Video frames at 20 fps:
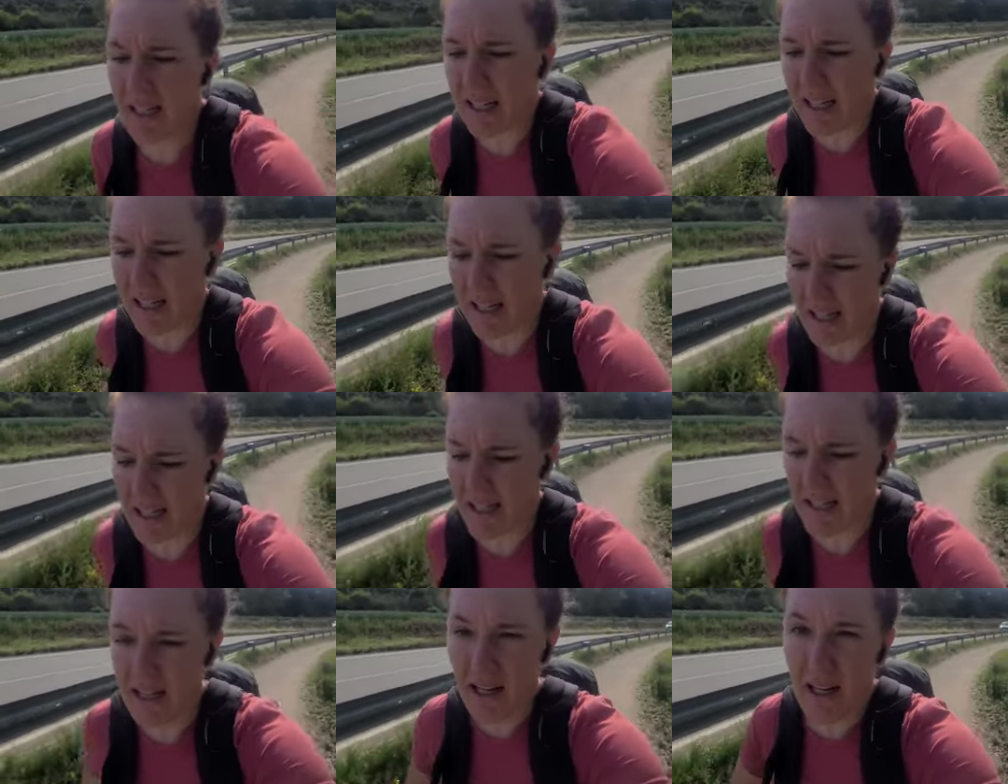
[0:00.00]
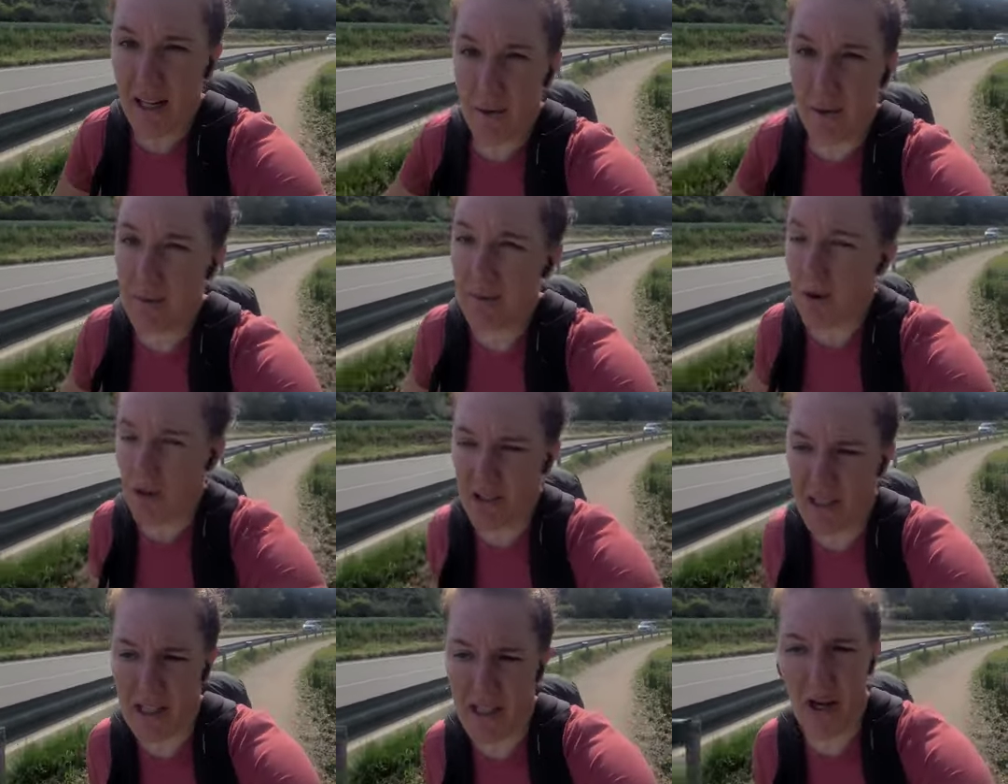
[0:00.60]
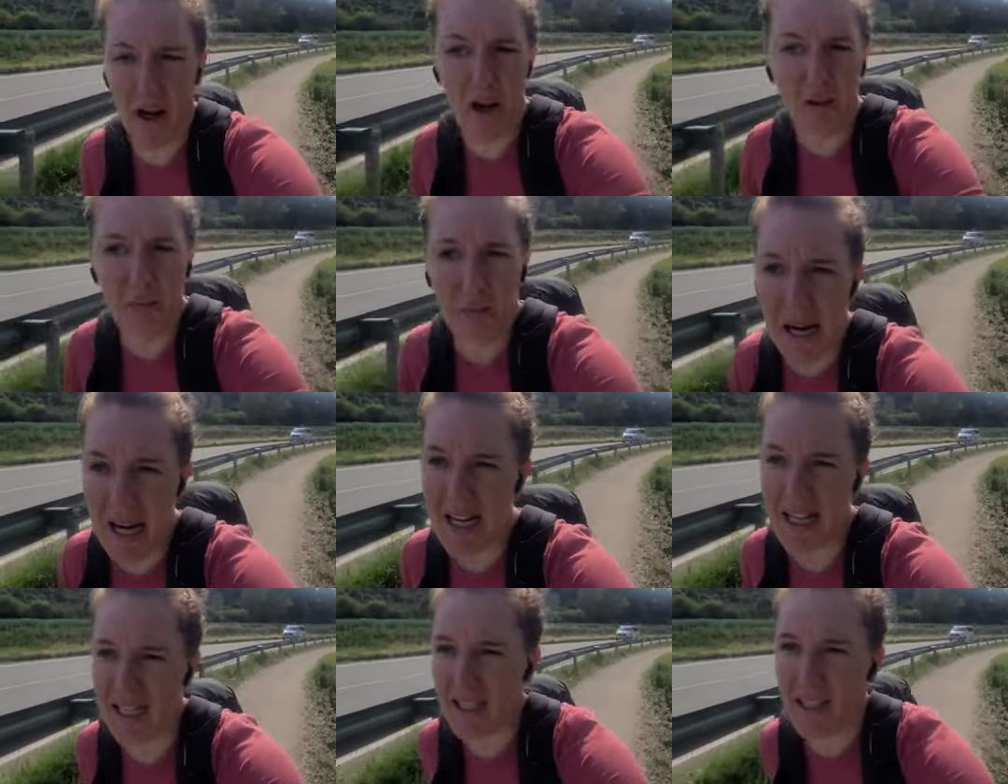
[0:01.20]
and it was mostly nerve
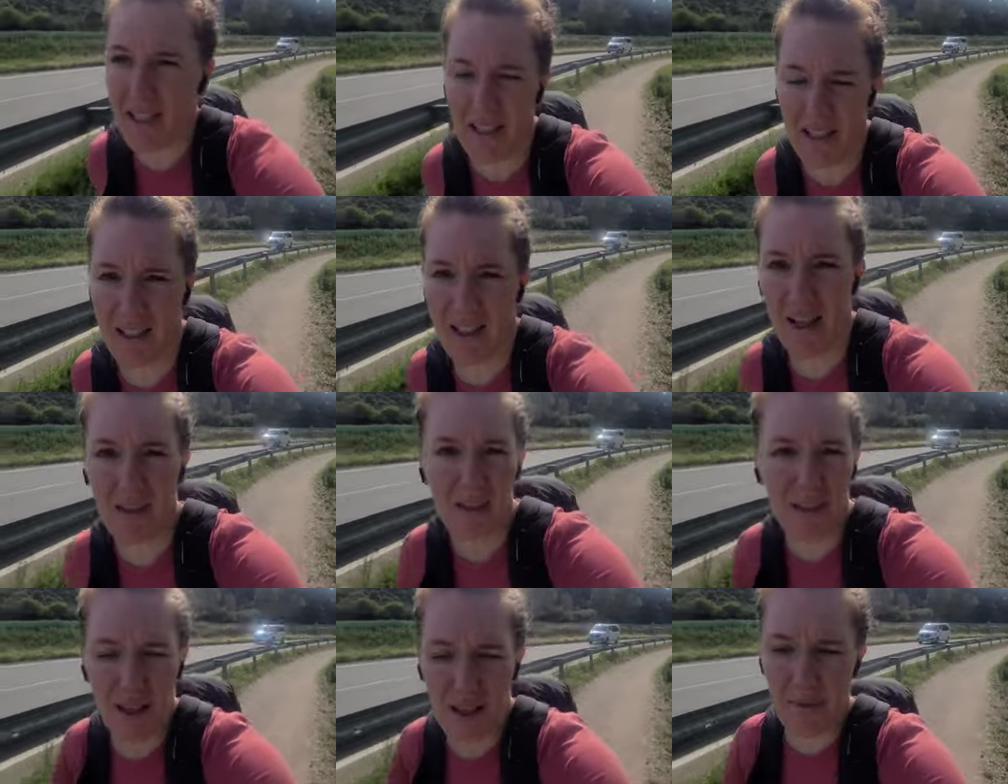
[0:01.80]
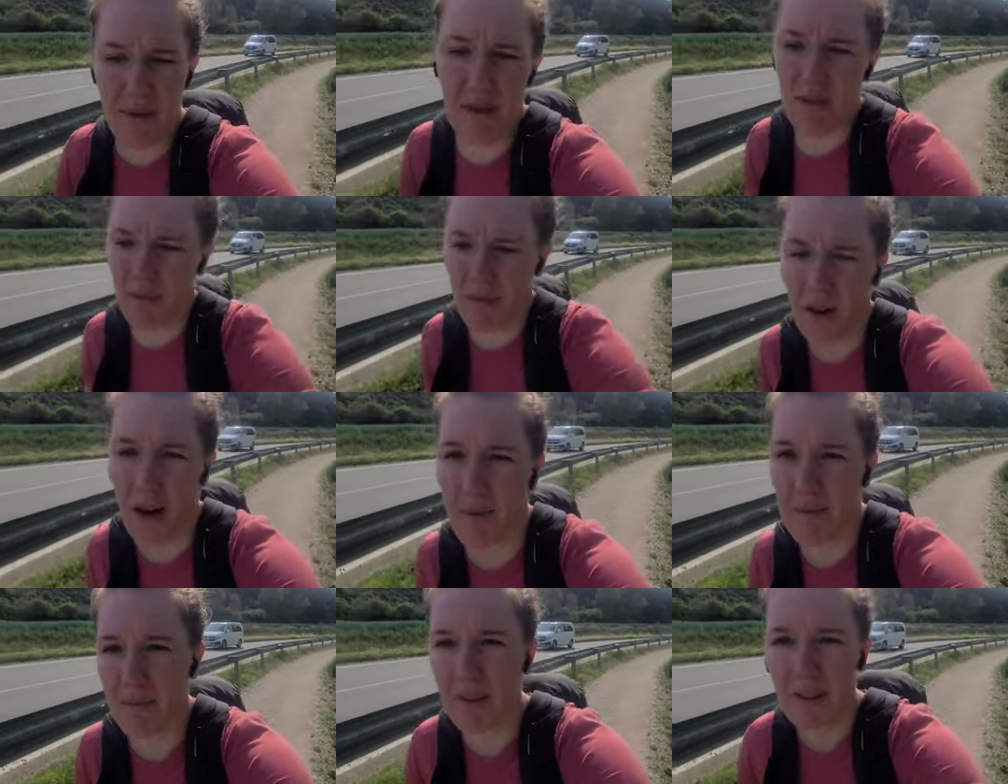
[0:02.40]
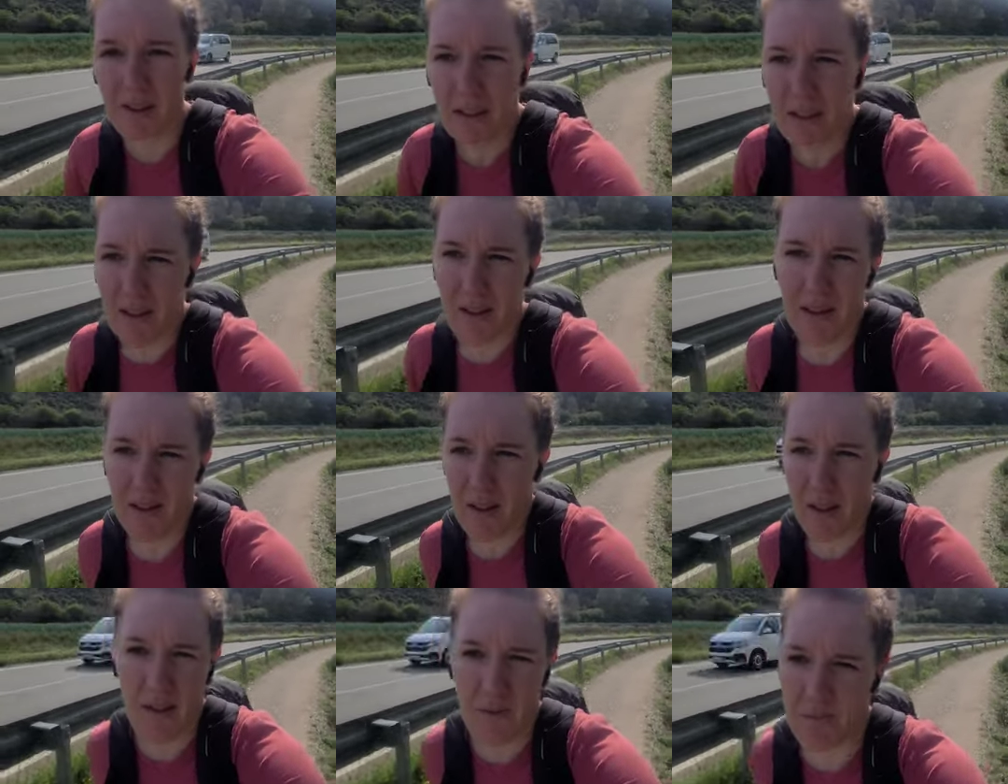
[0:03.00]
pain that was coming from
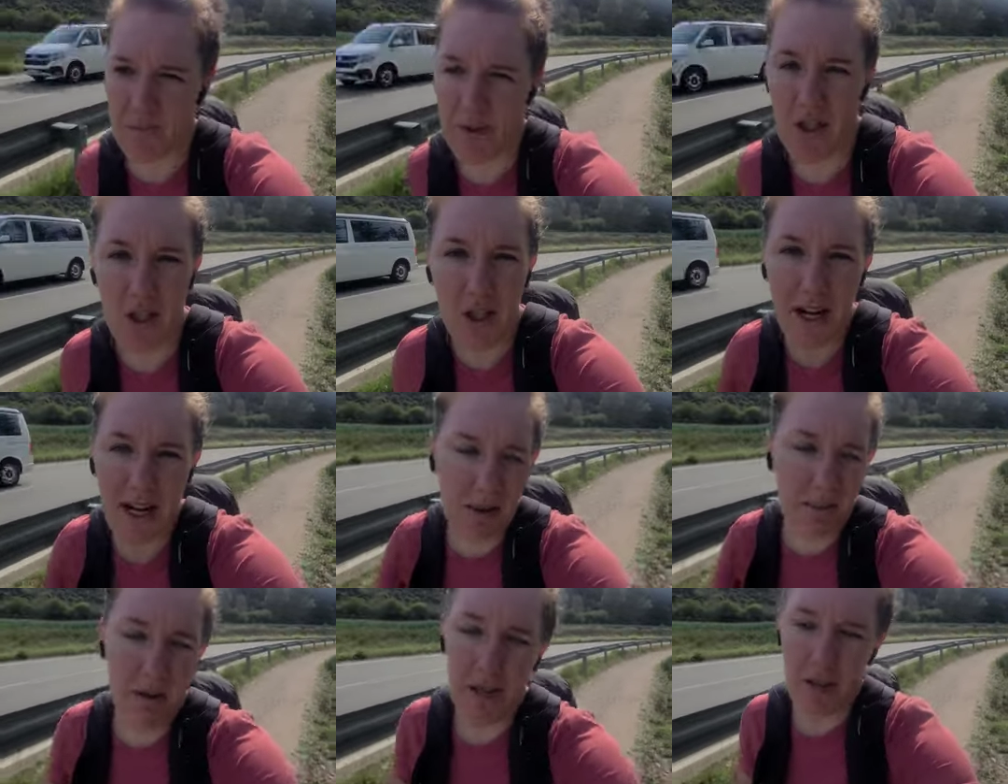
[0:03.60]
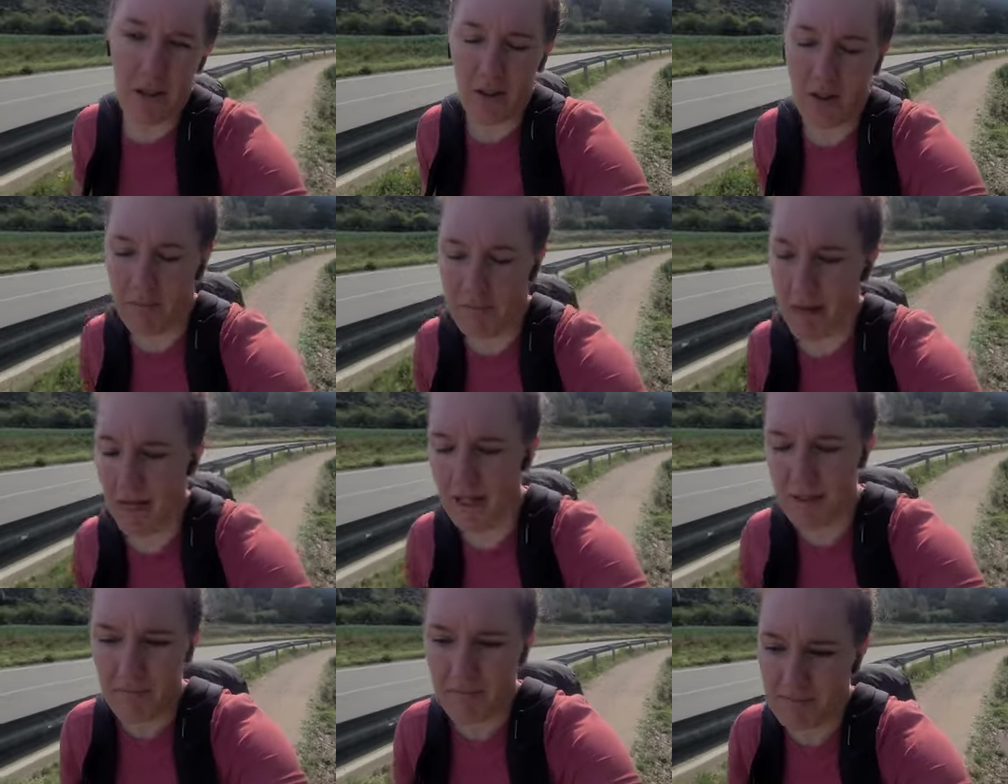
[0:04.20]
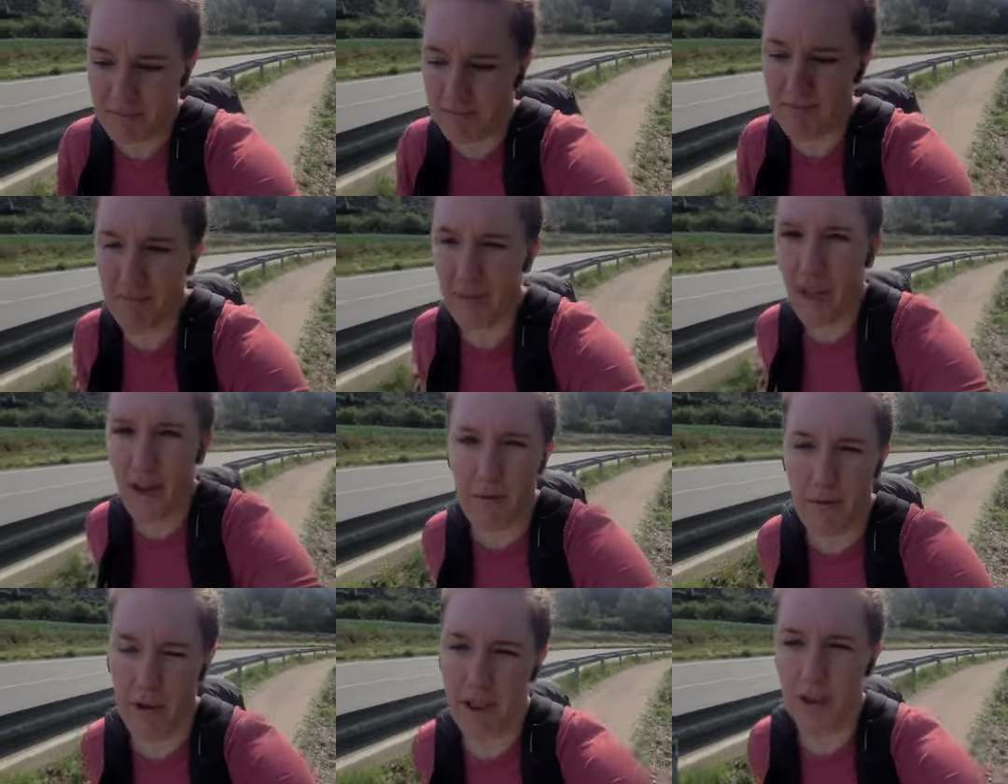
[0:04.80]
the strained muscle in my
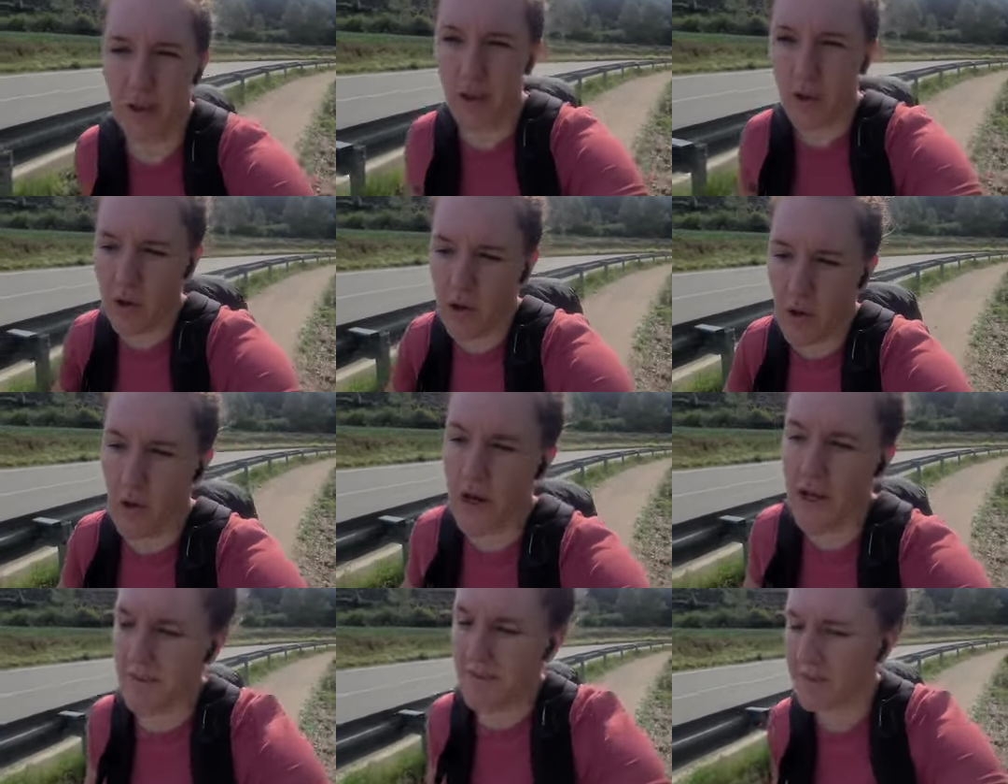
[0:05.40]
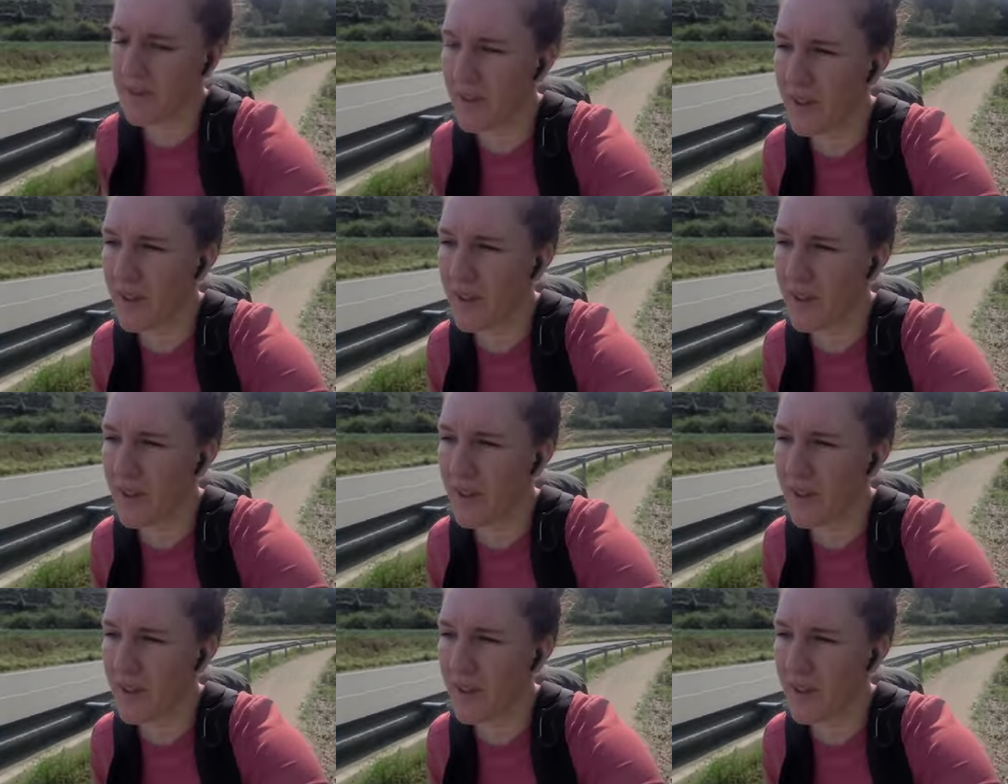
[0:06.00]
hip flexor or groin.